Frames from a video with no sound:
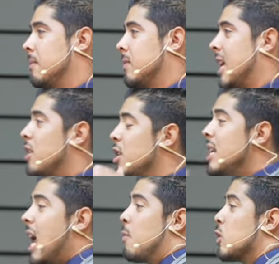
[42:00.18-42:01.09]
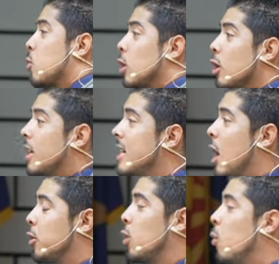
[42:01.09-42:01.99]
And the neighbors were looking
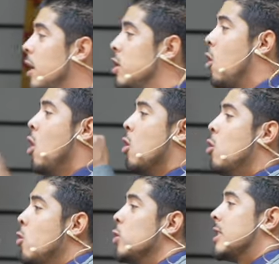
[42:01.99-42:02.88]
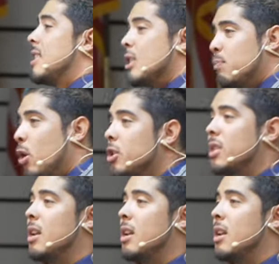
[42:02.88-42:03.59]
out their window who's this person